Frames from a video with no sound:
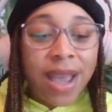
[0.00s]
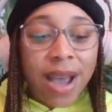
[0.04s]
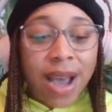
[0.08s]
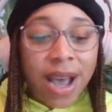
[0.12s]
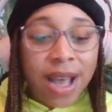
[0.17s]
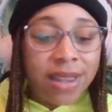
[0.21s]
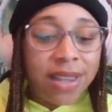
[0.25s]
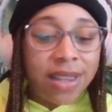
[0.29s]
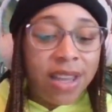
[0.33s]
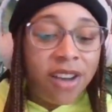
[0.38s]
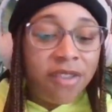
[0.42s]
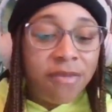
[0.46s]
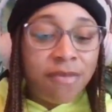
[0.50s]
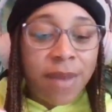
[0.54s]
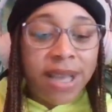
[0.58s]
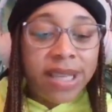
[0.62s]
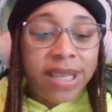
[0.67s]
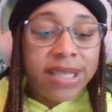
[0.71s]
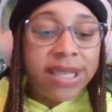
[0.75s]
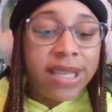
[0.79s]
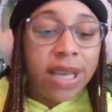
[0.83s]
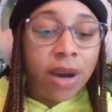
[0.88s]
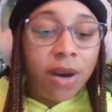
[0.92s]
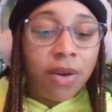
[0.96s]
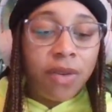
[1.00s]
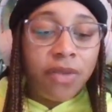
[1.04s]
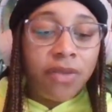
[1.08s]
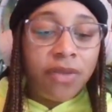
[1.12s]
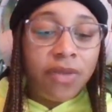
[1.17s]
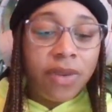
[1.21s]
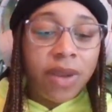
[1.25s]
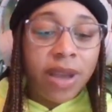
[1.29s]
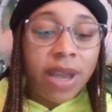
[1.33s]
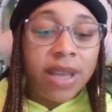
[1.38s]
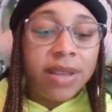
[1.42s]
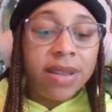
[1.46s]
I love myself
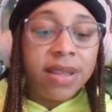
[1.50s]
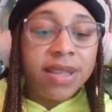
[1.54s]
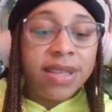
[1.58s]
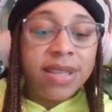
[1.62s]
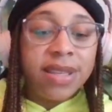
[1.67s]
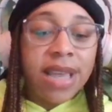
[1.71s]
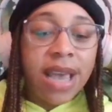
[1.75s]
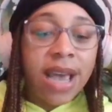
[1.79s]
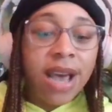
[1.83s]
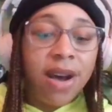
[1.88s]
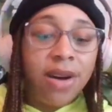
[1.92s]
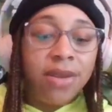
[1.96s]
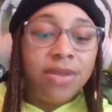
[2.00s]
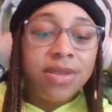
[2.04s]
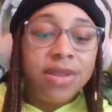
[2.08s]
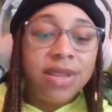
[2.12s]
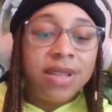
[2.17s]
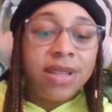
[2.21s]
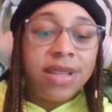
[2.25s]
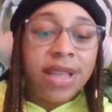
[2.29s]
and the sounds